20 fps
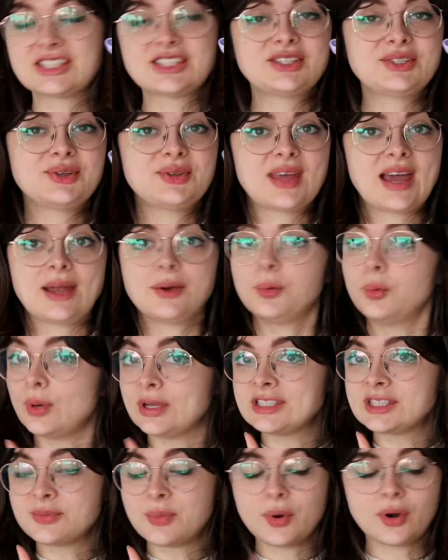just do that
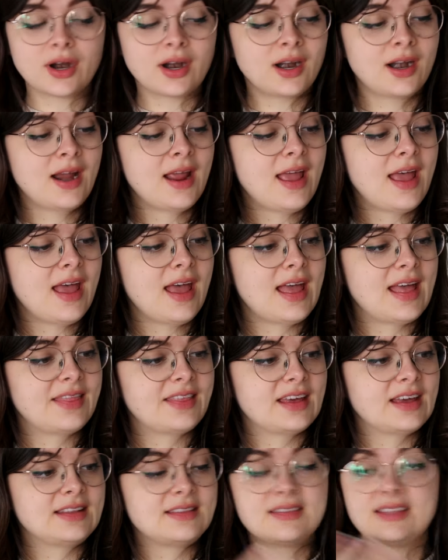once more and
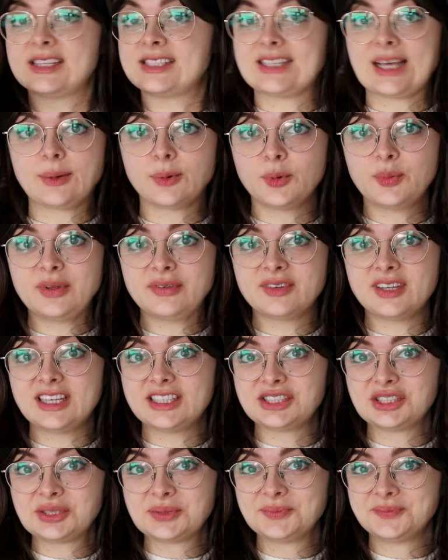then the set will be
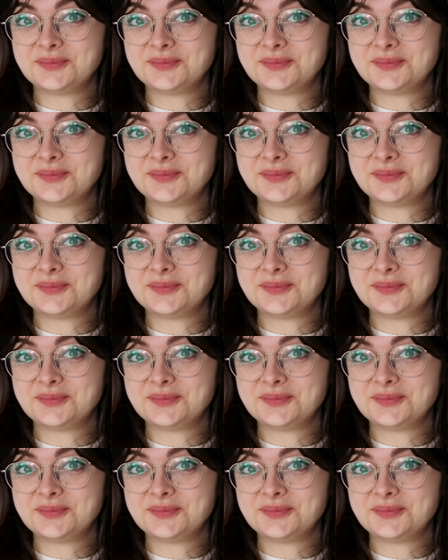finished.